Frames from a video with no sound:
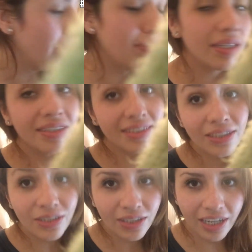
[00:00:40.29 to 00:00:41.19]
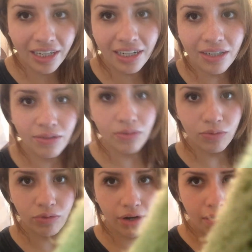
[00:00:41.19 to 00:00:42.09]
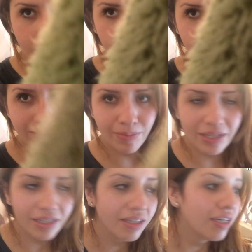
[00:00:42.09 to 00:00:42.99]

but still kind of raspy